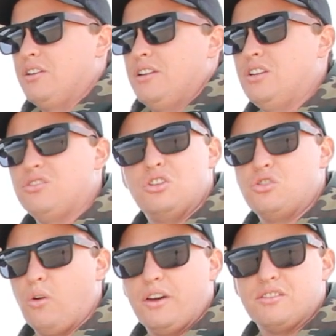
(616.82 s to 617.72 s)
just
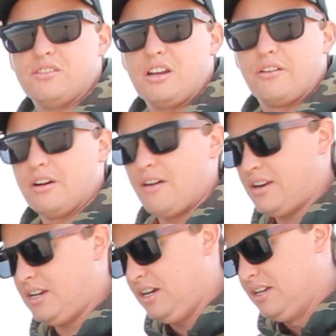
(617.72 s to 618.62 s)
enjoying the scenery around
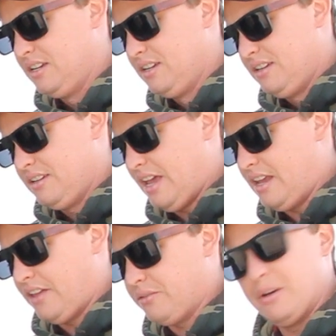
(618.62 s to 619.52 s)
you. Yeah,
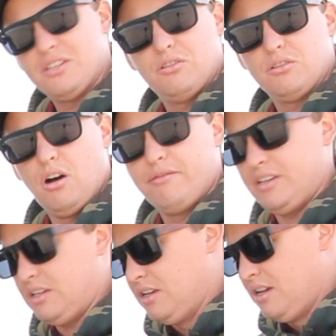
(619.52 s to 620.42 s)
nothing beats a good
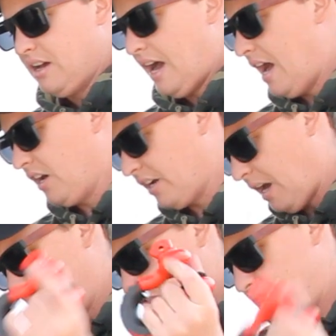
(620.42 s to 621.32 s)
coffee. I've got a
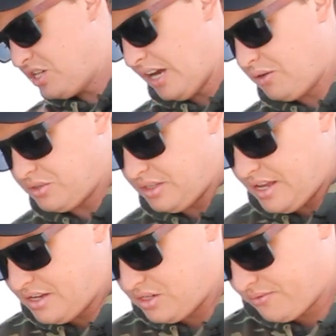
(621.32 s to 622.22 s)
couple of D-shackles in
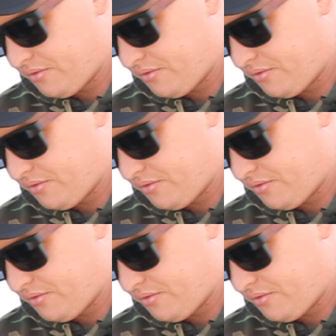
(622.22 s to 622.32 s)
there just